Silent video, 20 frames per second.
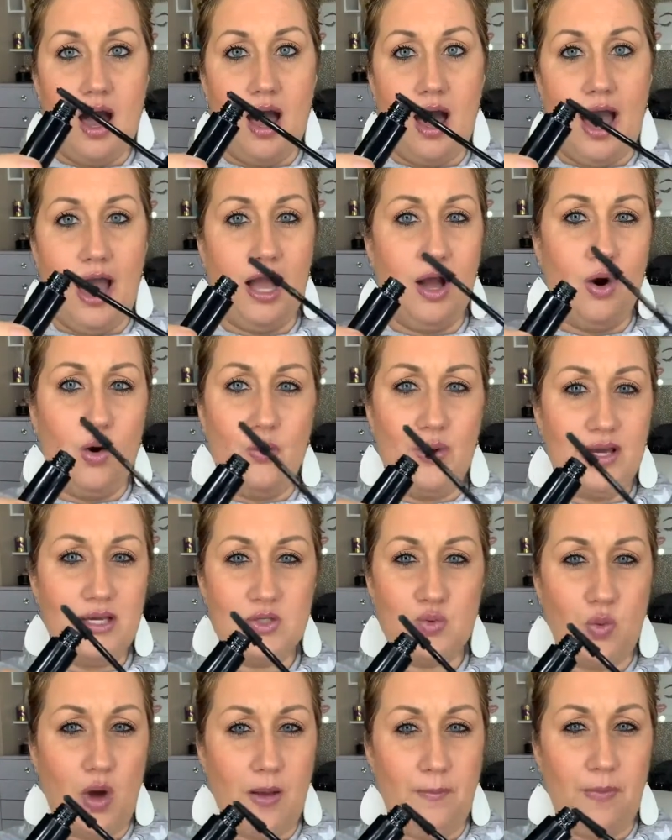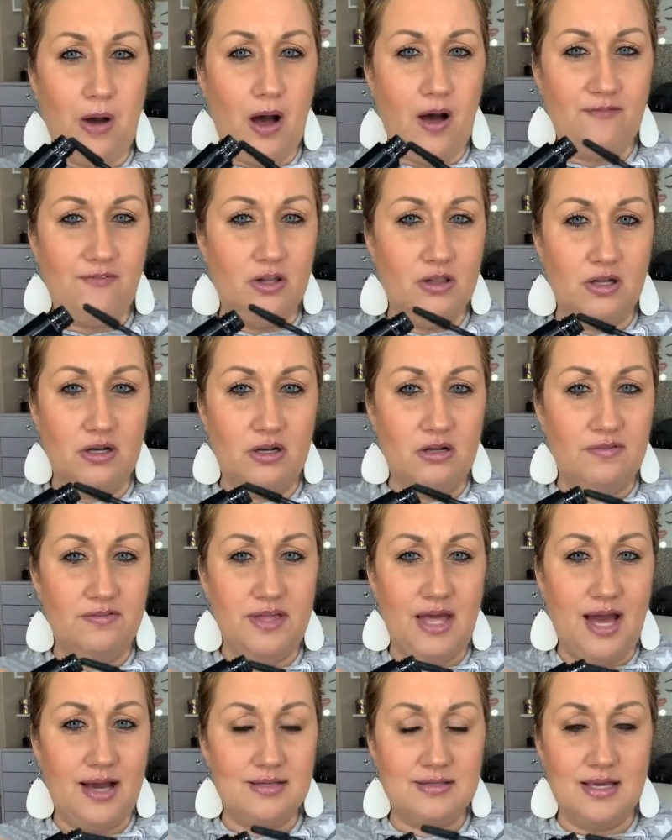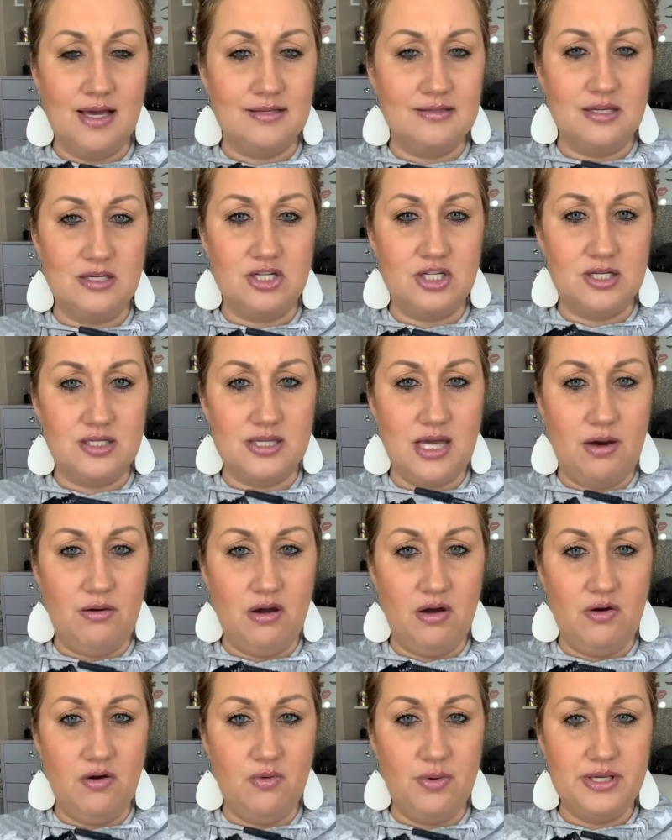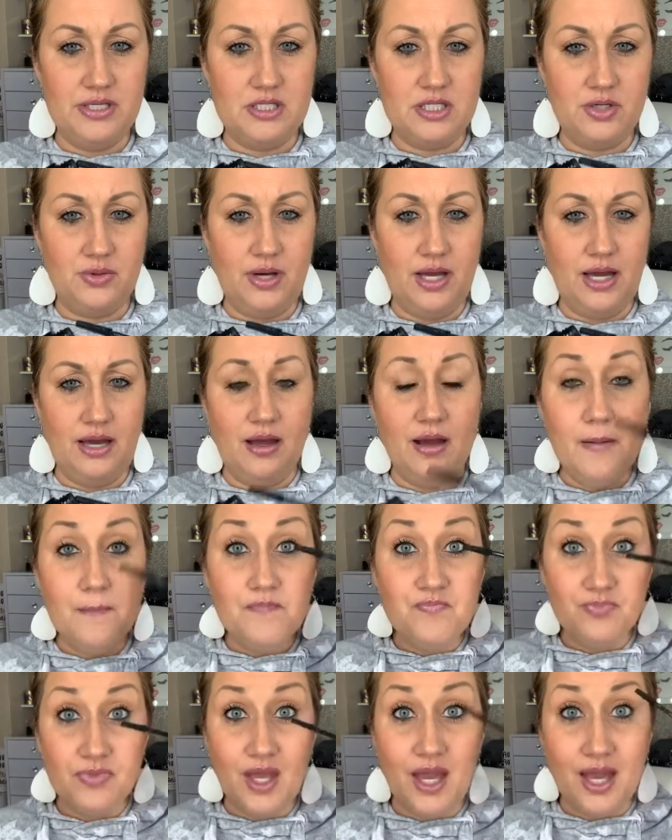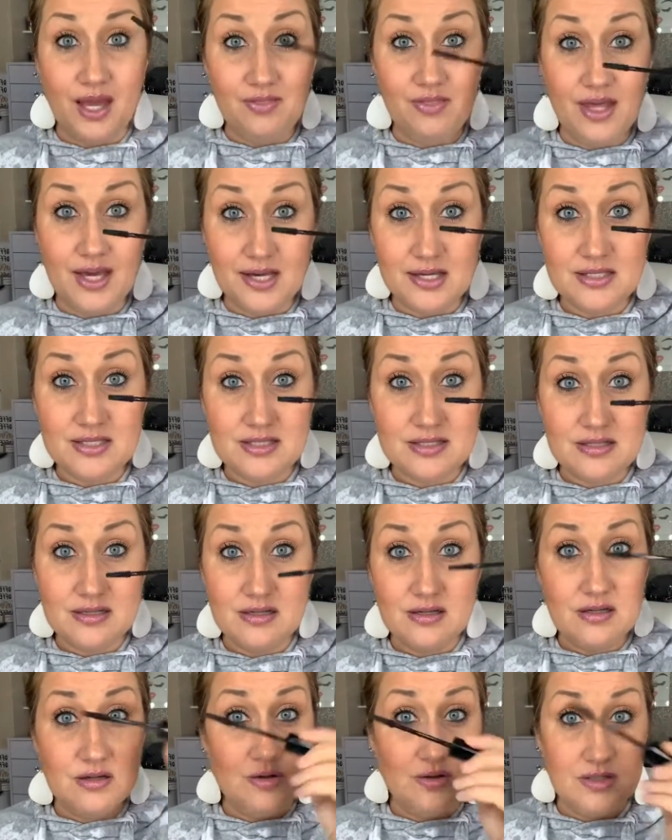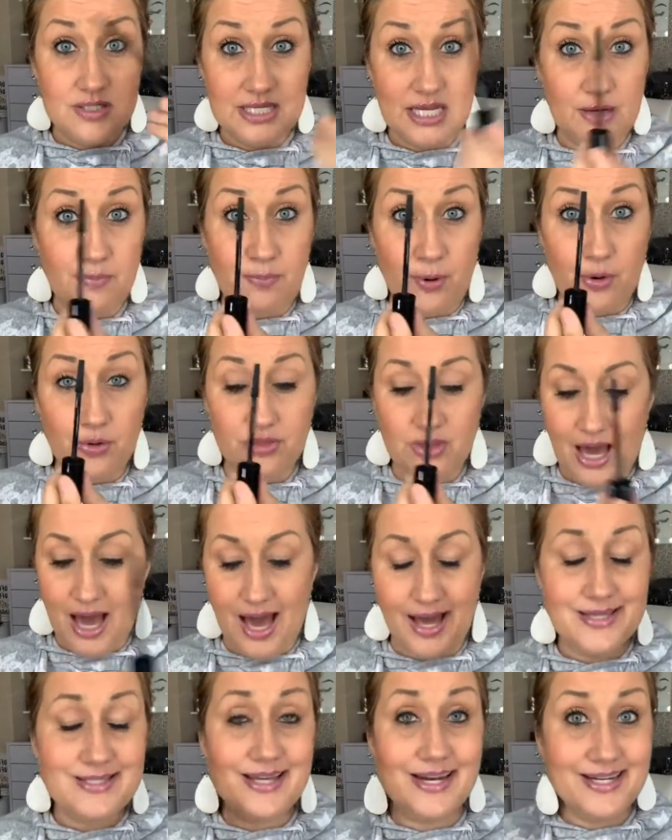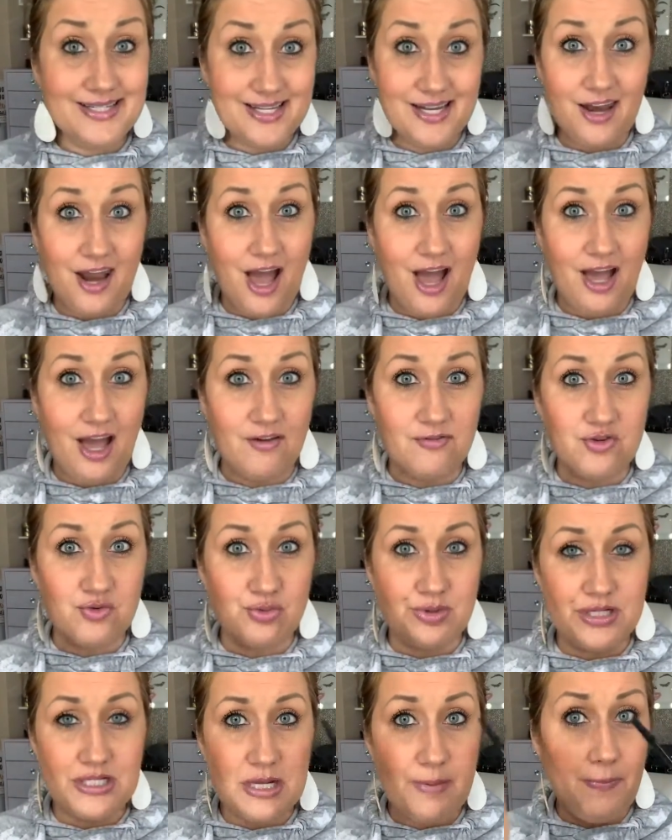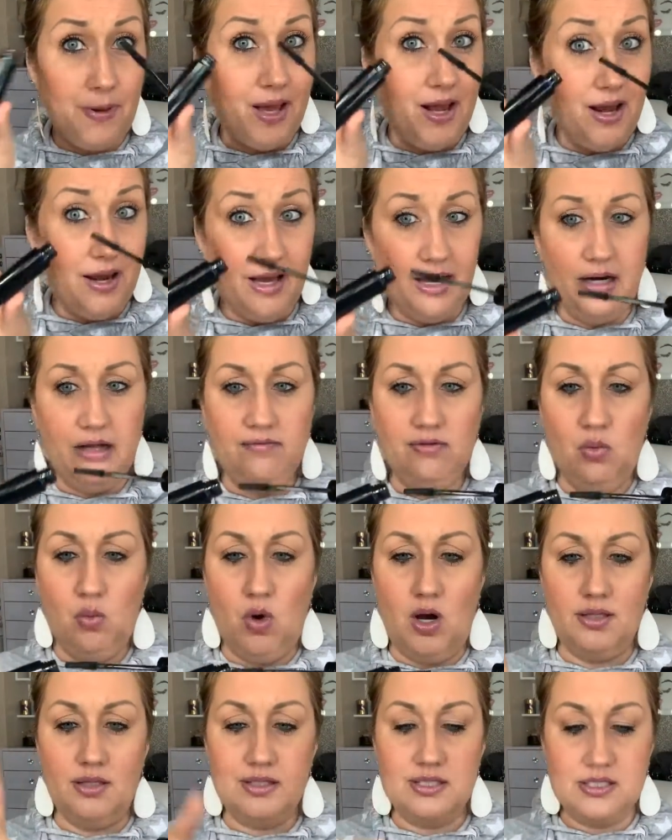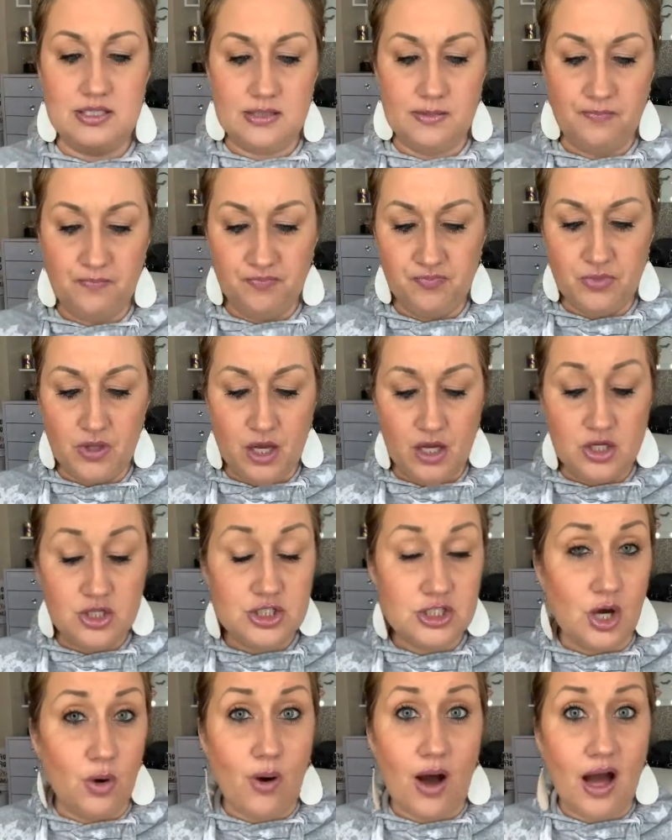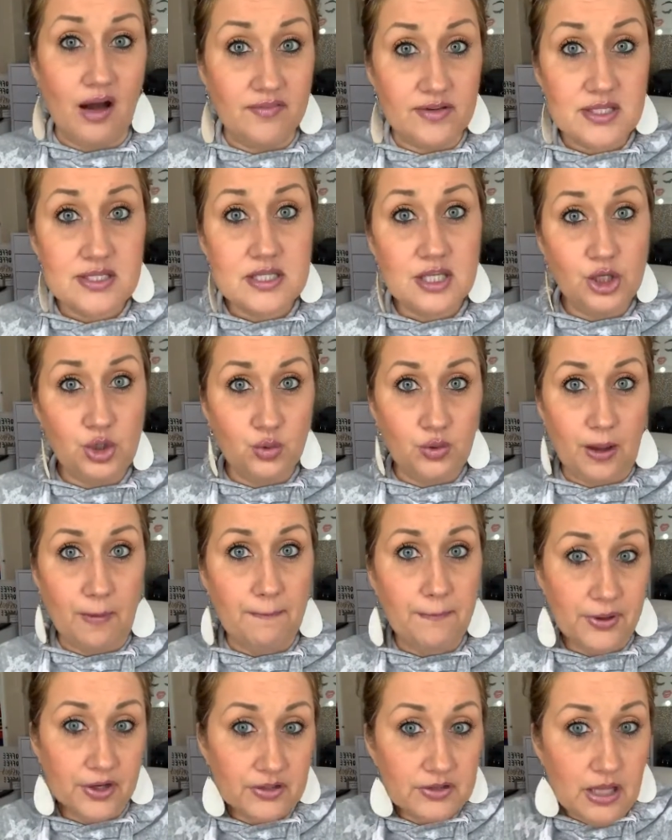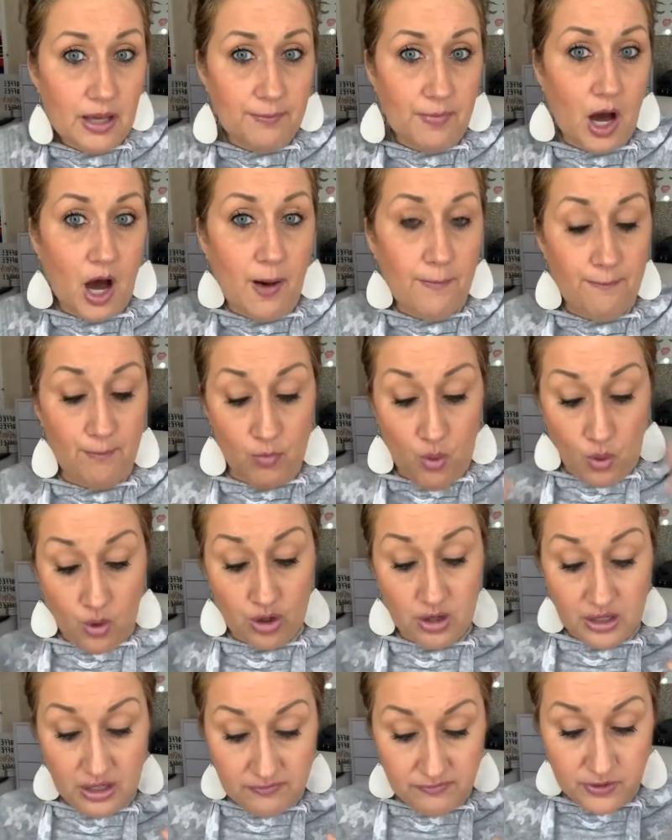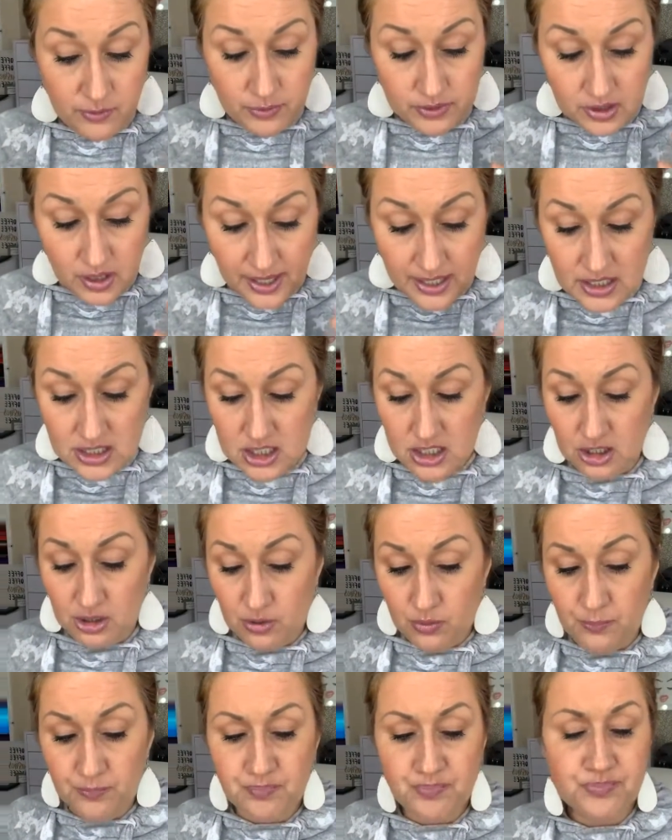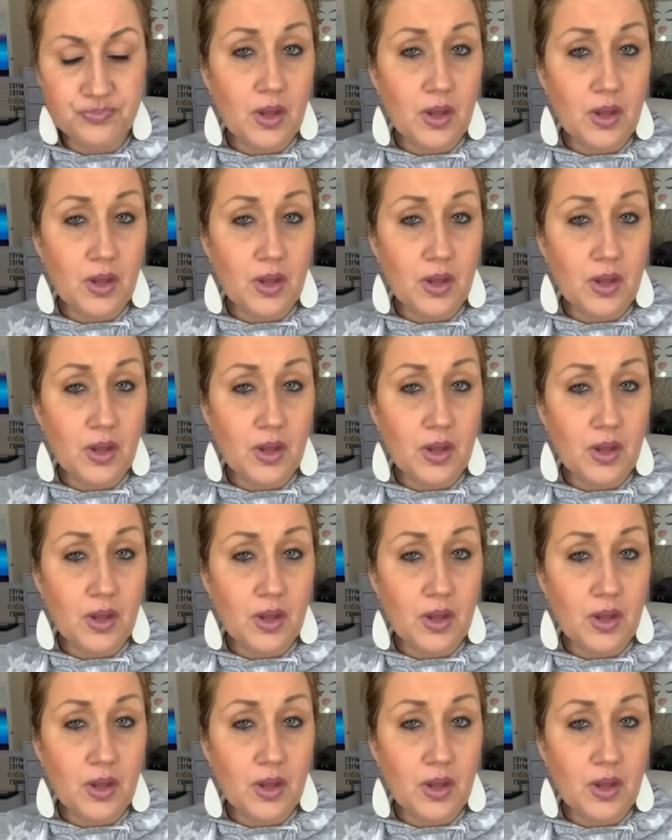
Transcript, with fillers: I always wipe off a little of the excess. That's just how I always do it. And this did both eyes and I did not have to redip it, not even once. So obviously you can build them up more if you would like to